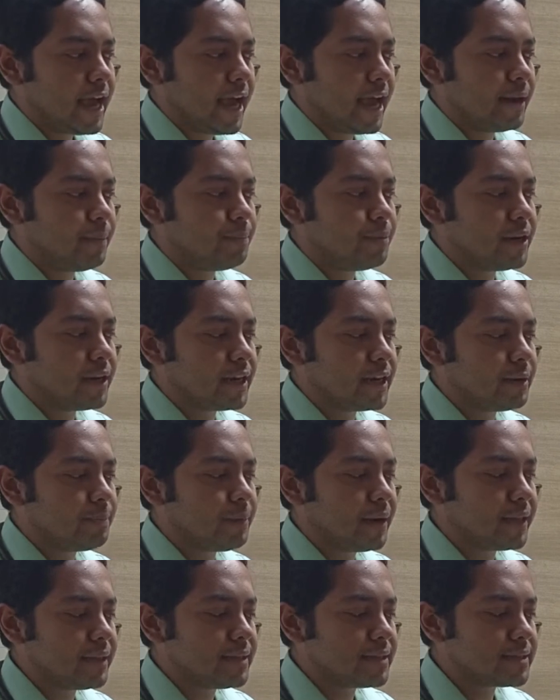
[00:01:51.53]
and bring it
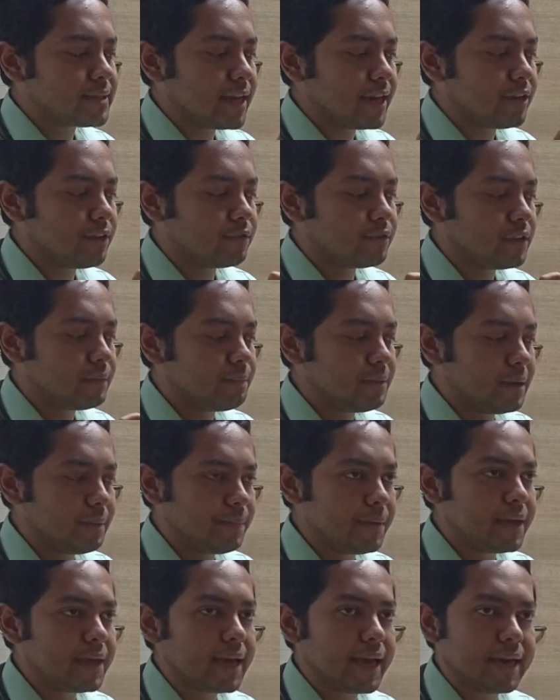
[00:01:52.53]
by the side of the
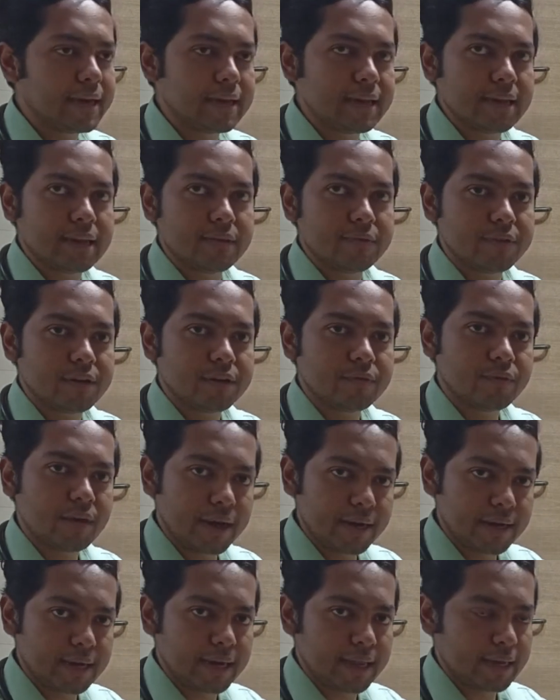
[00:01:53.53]
baby and deliver
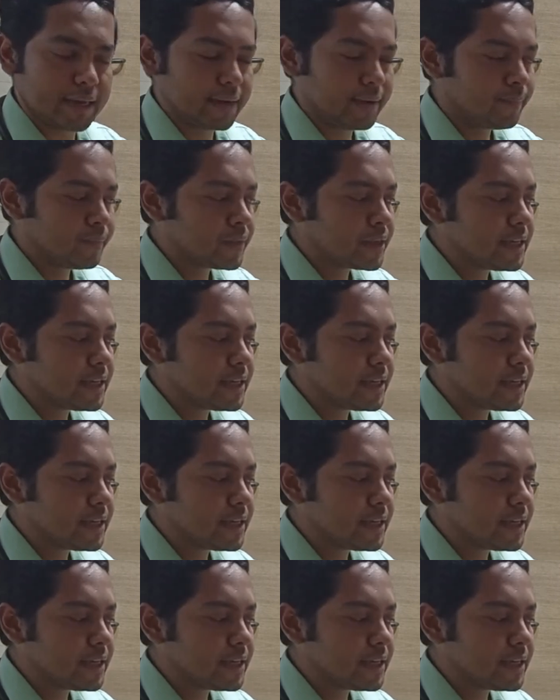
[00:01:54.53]
one leg.